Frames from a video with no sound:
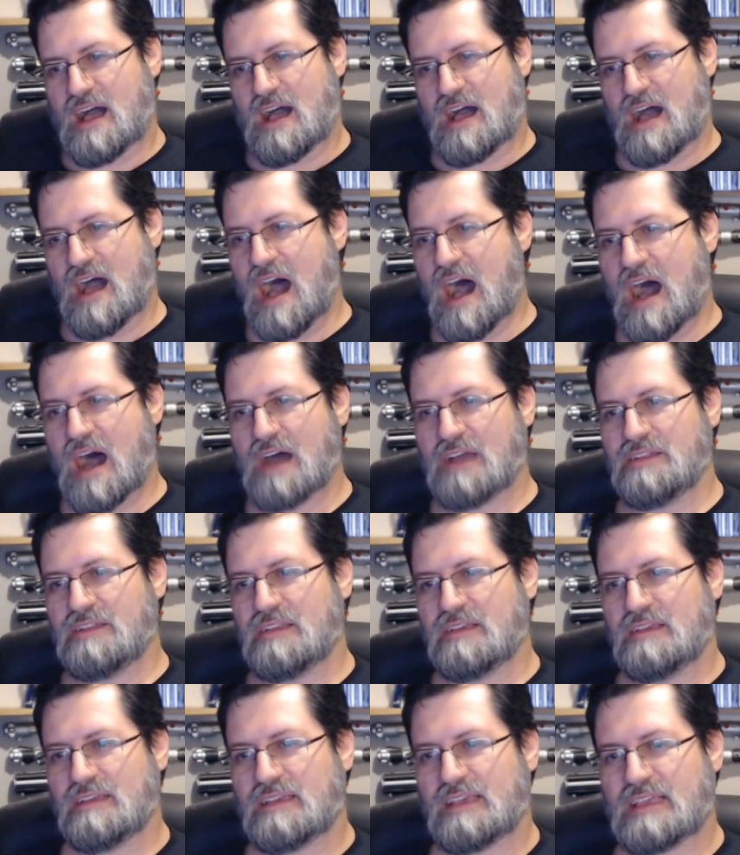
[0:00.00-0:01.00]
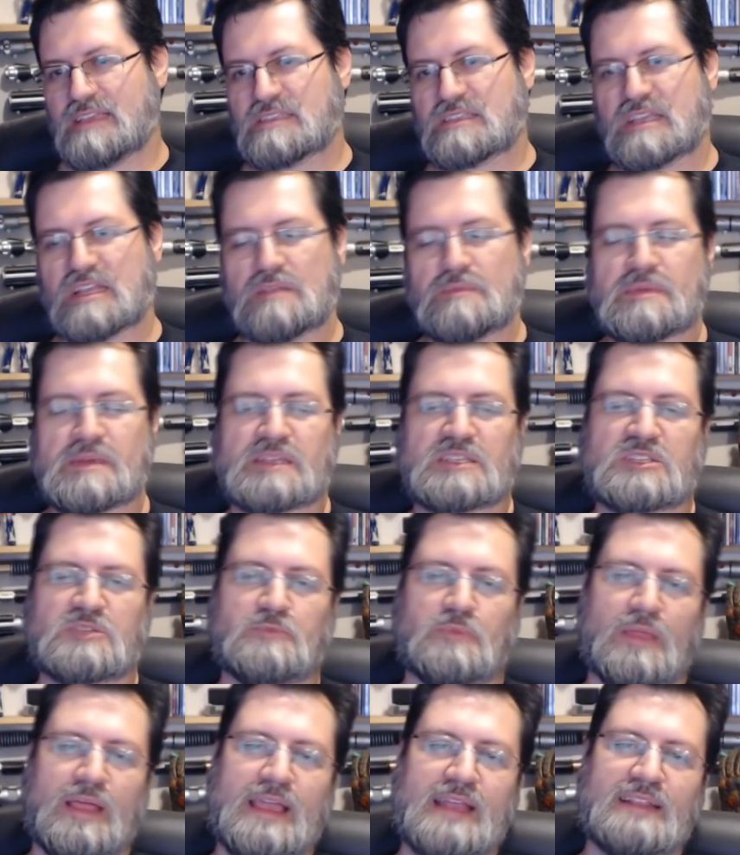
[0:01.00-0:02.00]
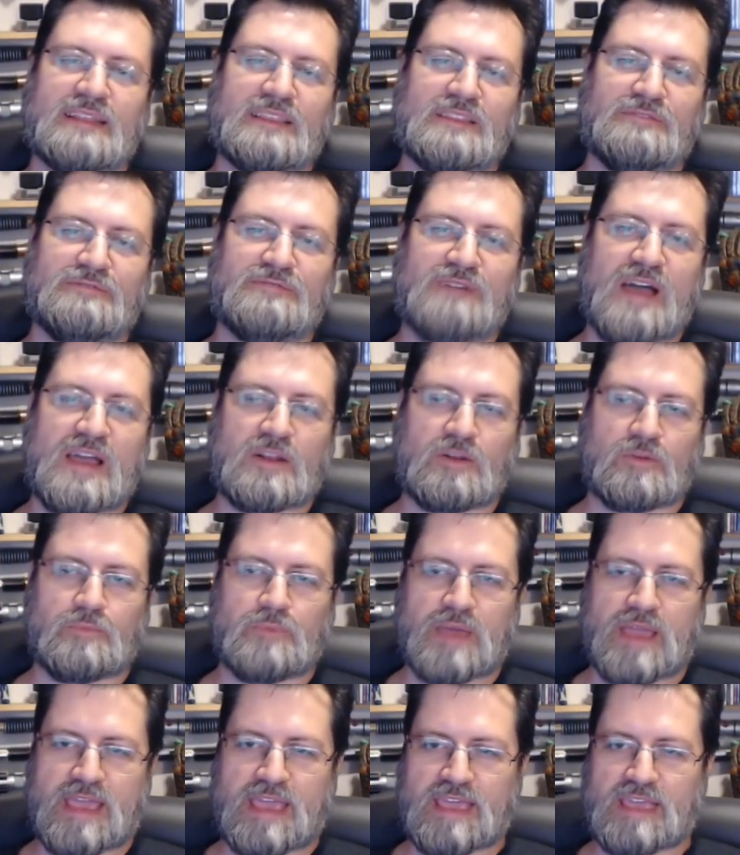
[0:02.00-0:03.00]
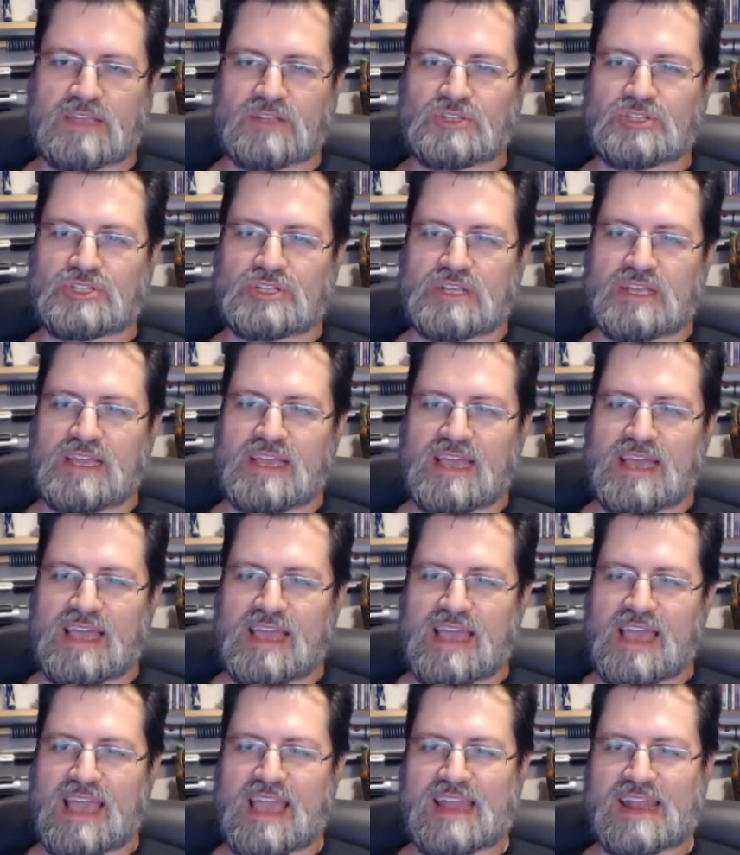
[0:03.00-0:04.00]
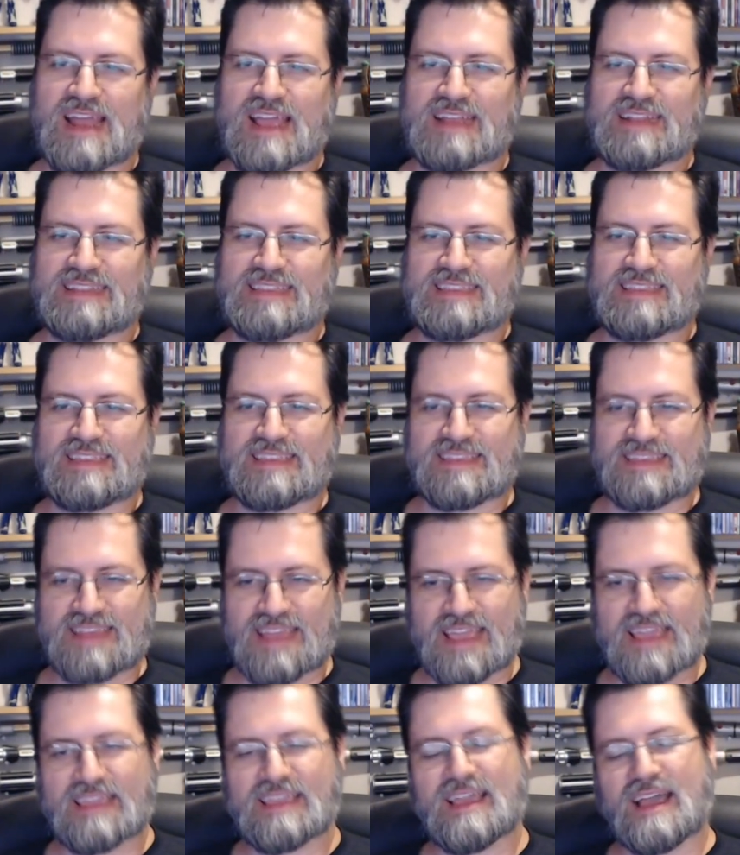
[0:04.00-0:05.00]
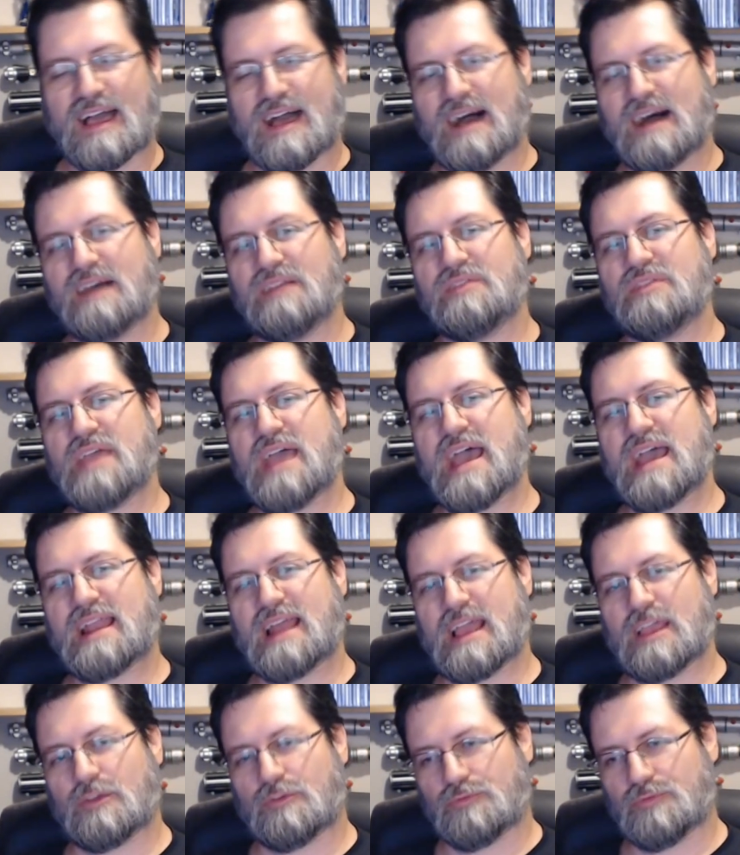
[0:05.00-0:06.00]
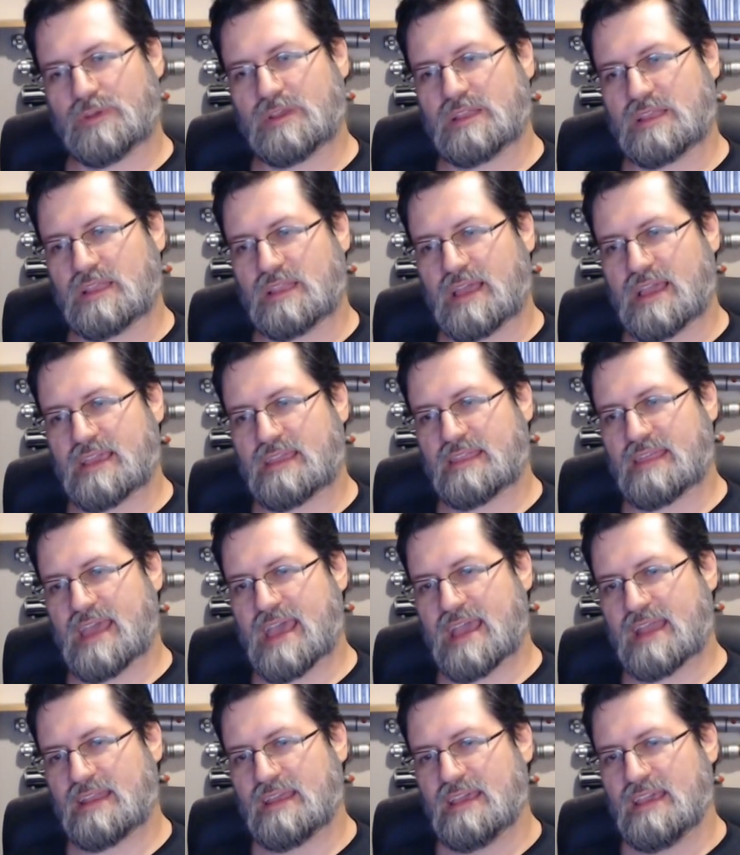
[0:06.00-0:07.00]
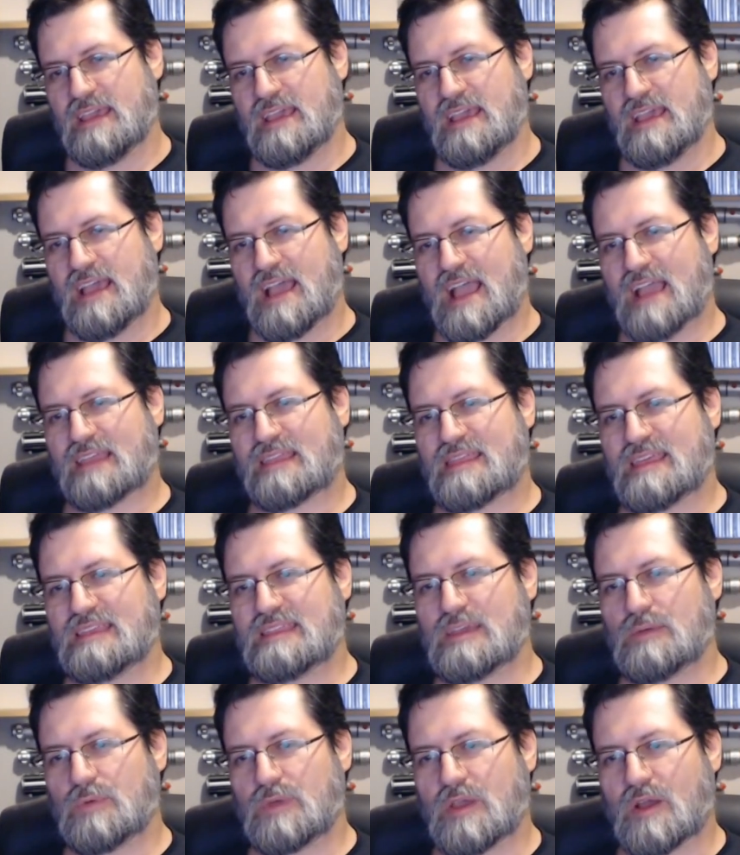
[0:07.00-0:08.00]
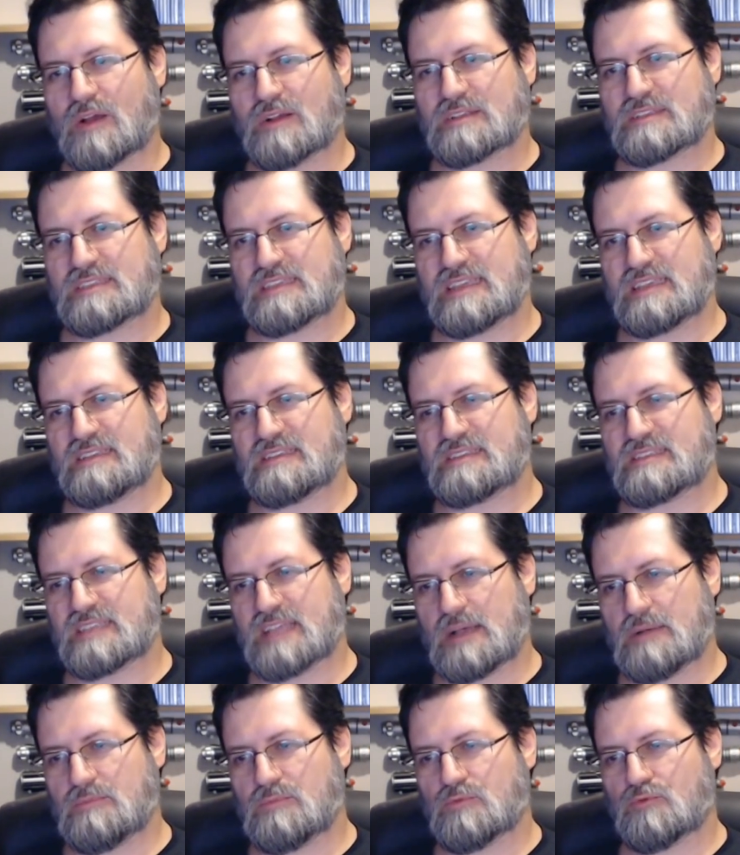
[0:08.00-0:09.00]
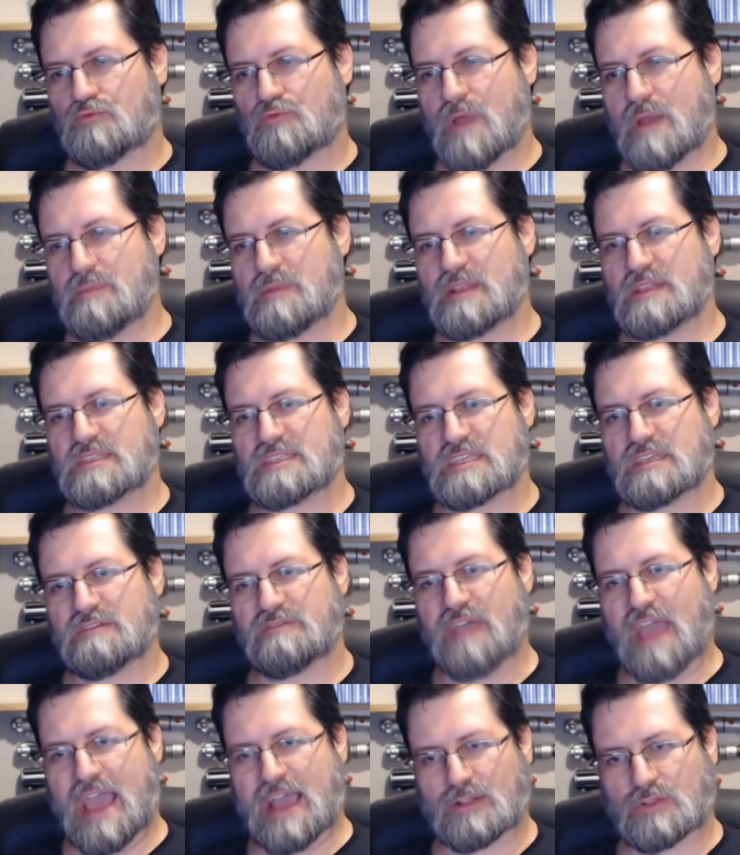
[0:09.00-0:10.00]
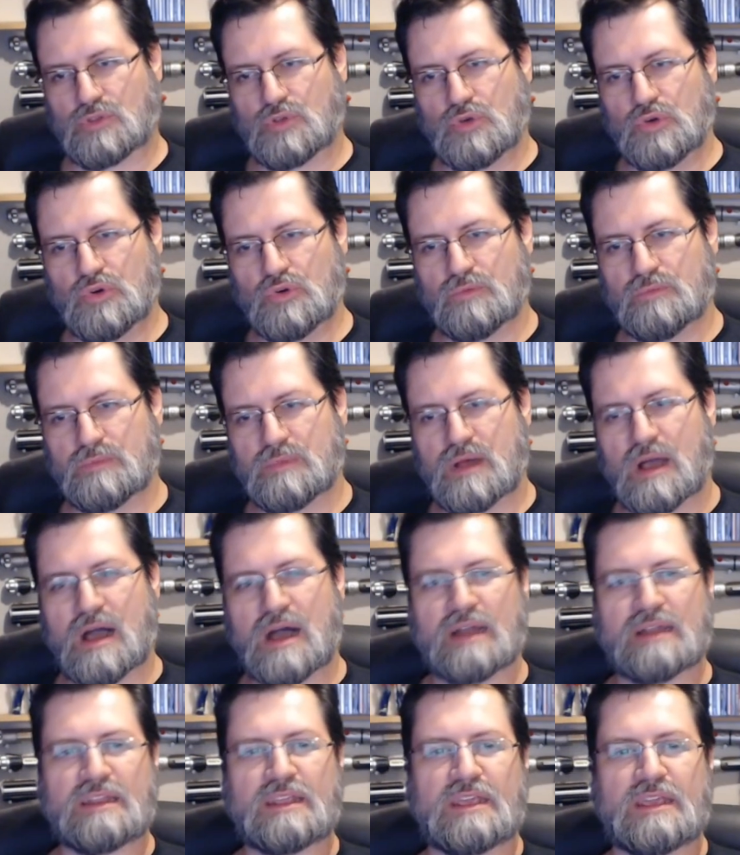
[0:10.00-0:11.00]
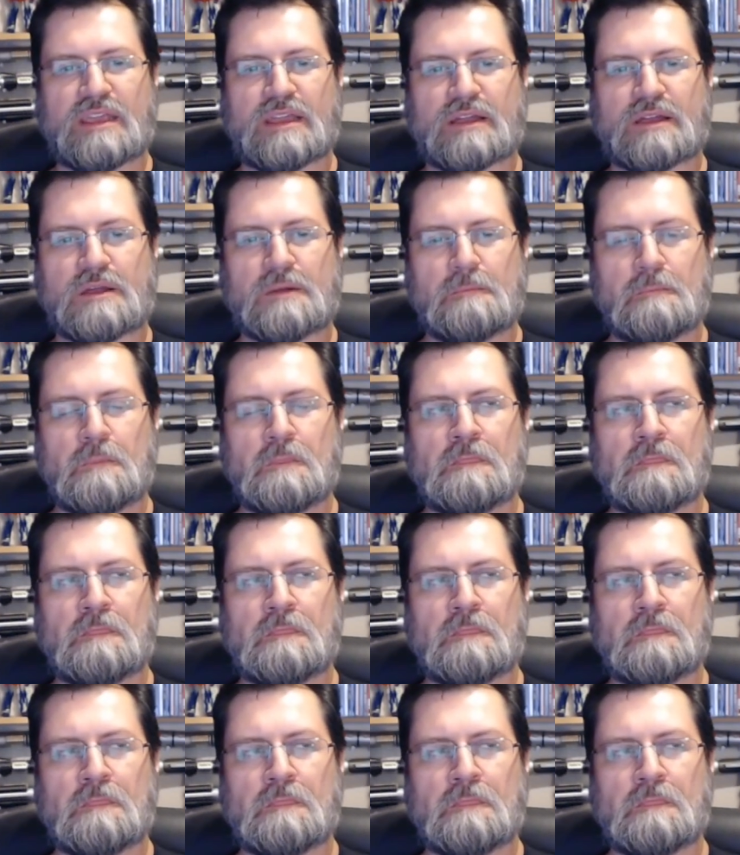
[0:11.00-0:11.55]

on is going to be explained in the final page. And I dig on that. I really like that. I think that we are seeing some remnants of Atum on here.